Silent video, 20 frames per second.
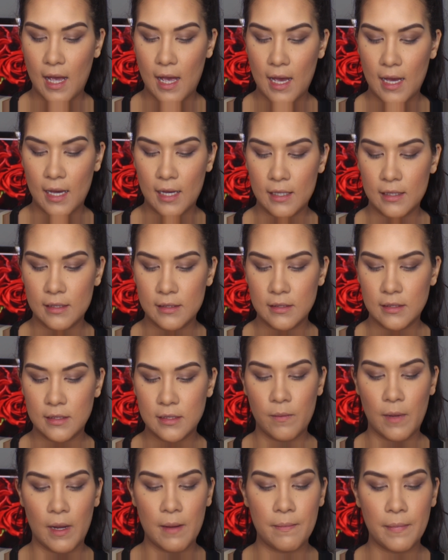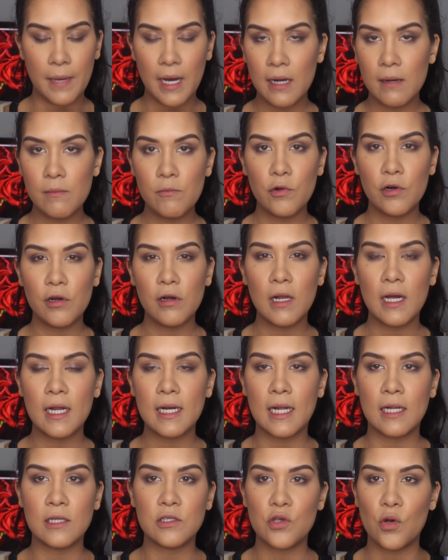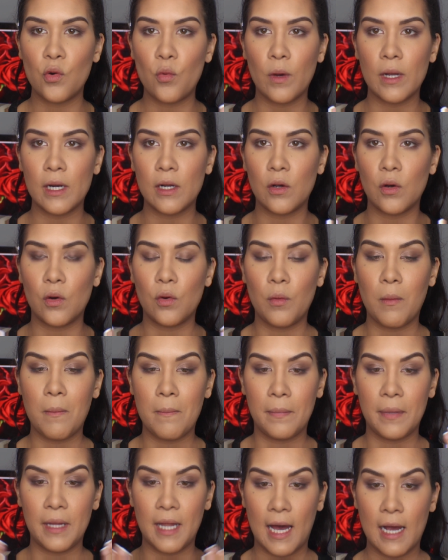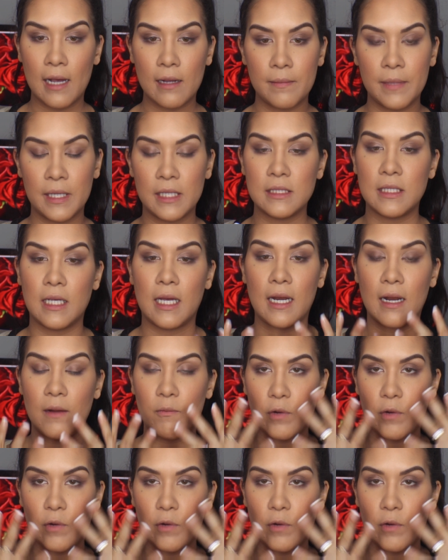And for my bottom waterline, I don't want to go black because again,